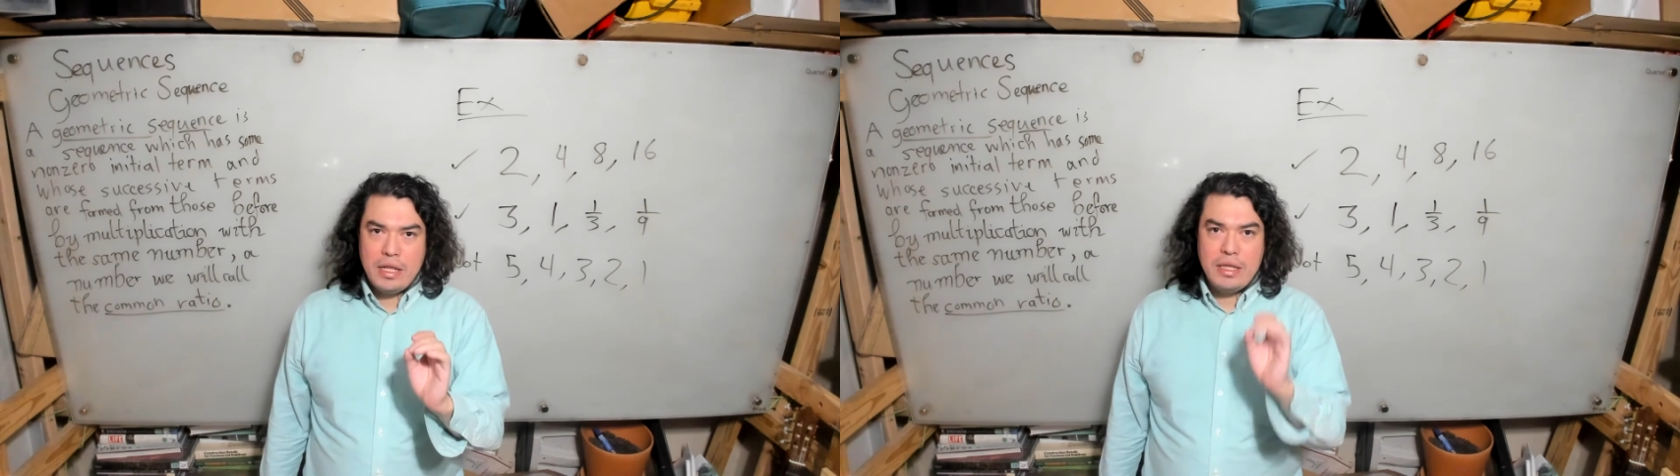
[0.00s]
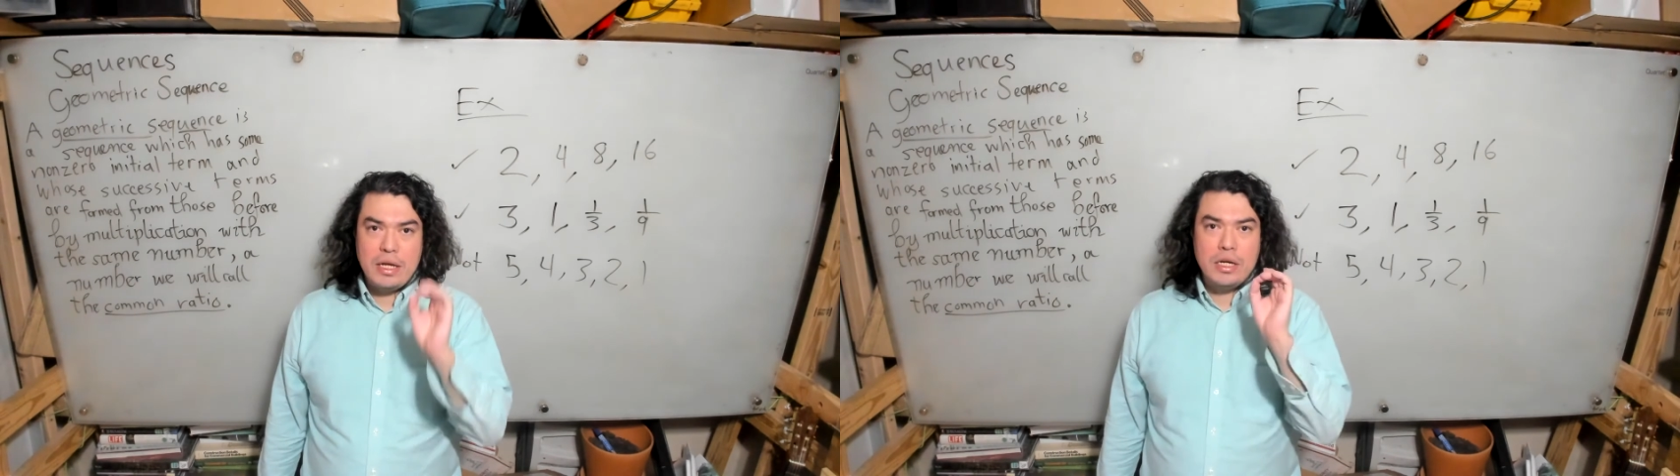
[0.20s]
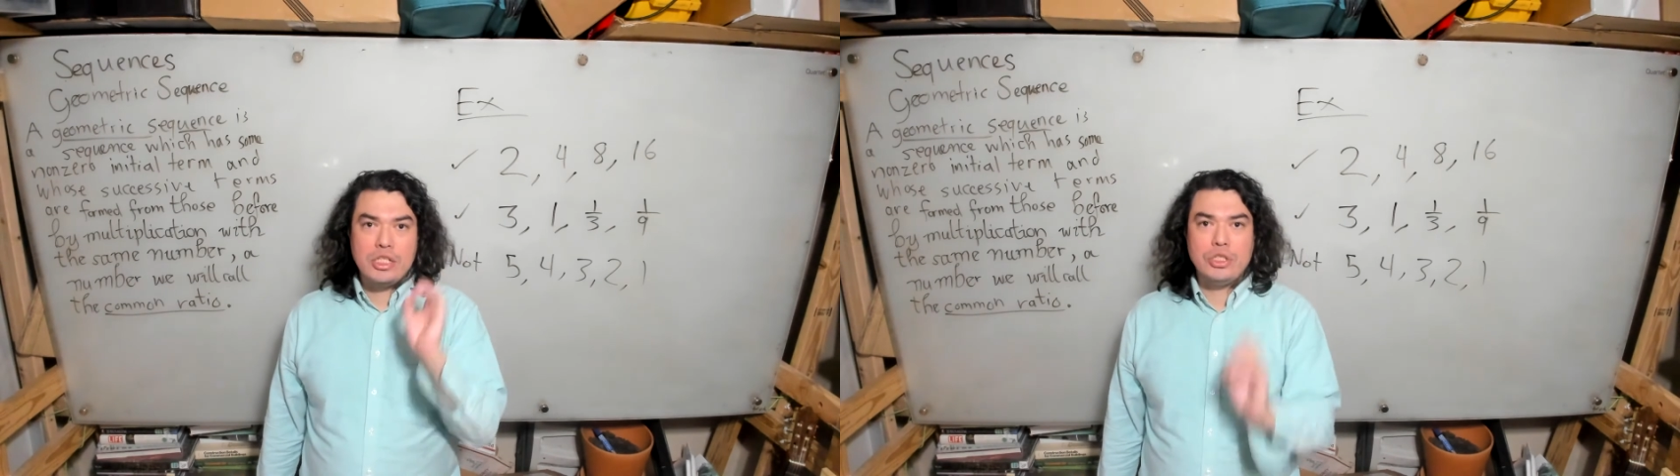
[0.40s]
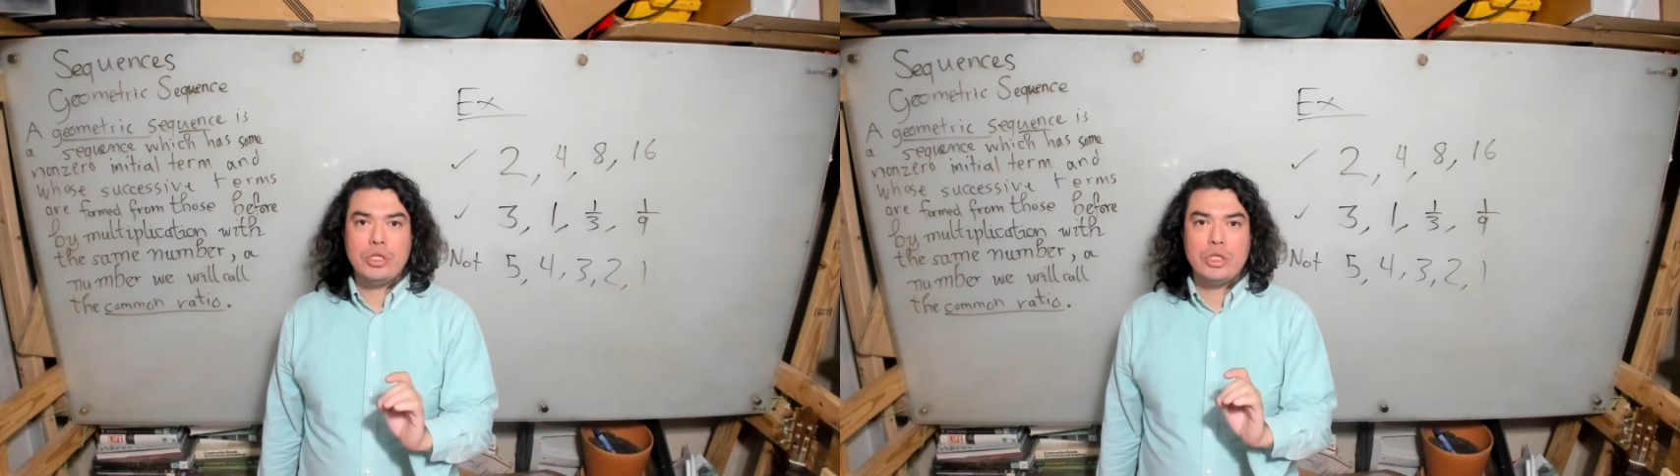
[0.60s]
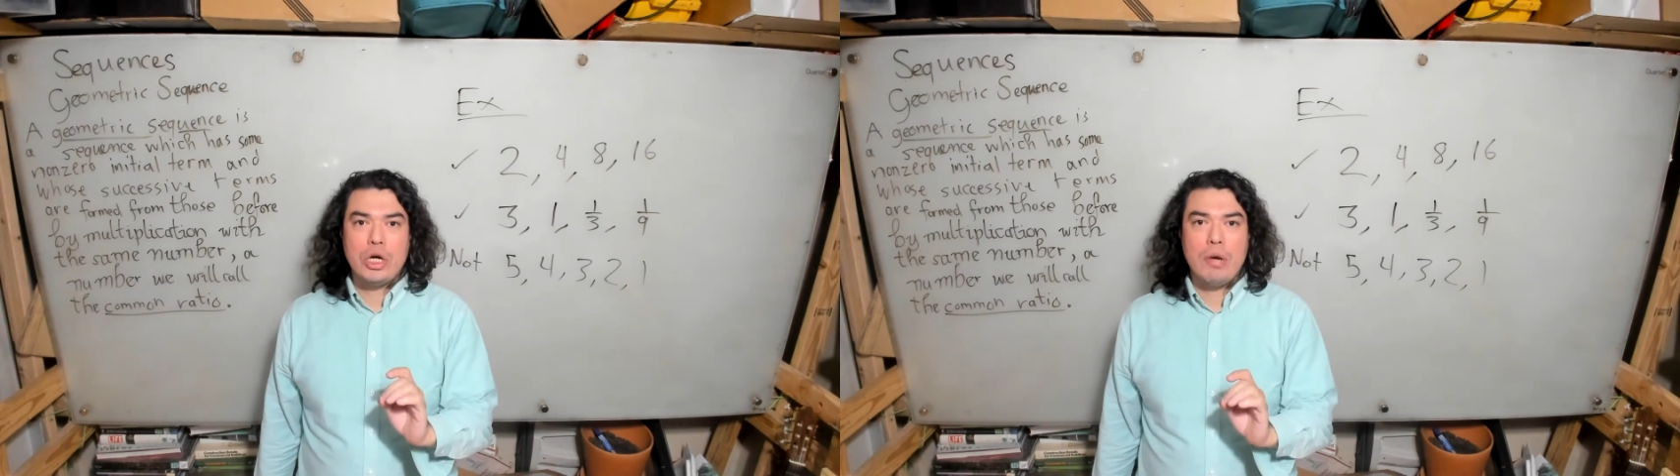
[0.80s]
the initial
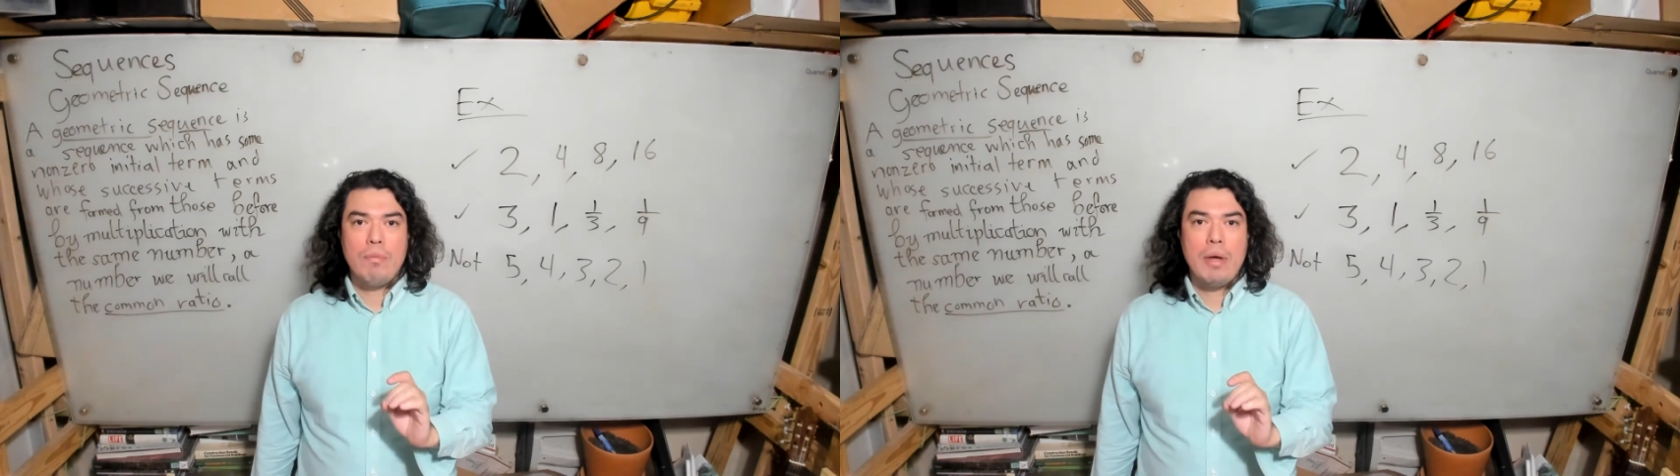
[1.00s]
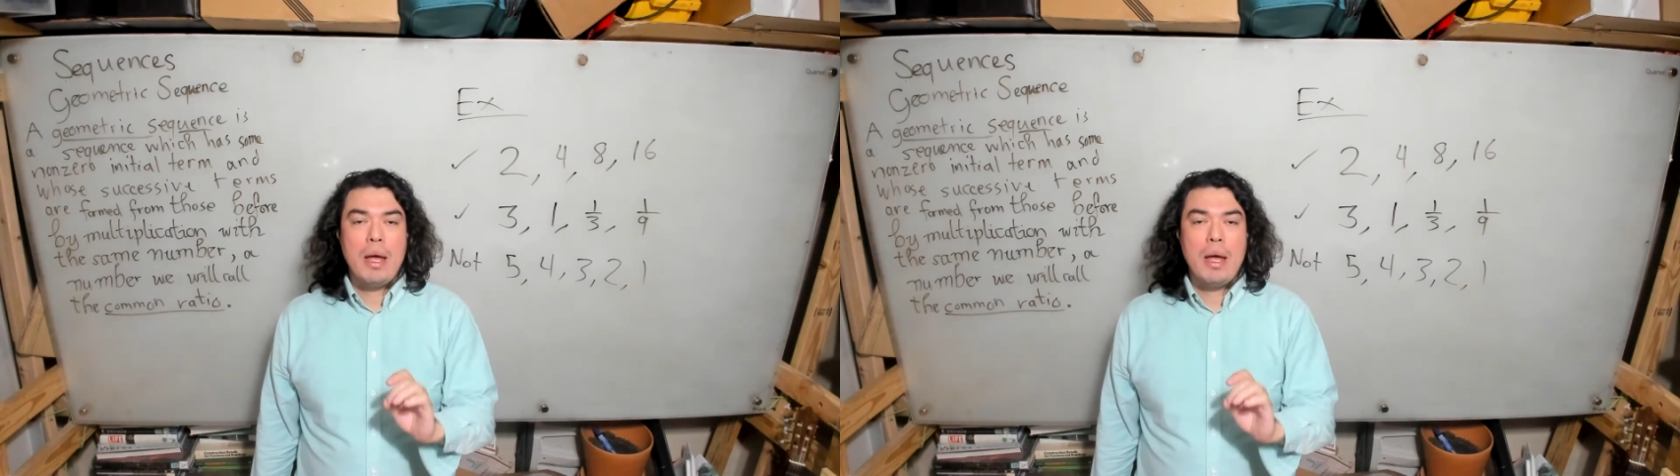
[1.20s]
term